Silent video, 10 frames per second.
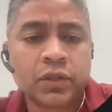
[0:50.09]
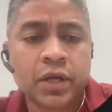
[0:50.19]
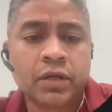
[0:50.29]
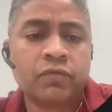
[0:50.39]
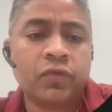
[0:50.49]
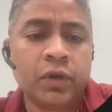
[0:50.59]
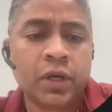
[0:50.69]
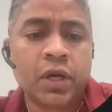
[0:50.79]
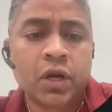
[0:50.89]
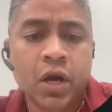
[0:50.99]
that
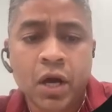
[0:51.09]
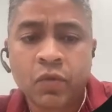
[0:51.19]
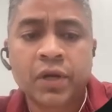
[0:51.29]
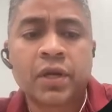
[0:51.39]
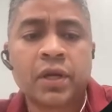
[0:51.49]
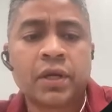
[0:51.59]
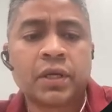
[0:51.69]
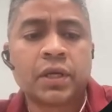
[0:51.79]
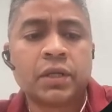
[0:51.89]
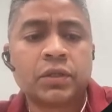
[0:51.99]
we are working,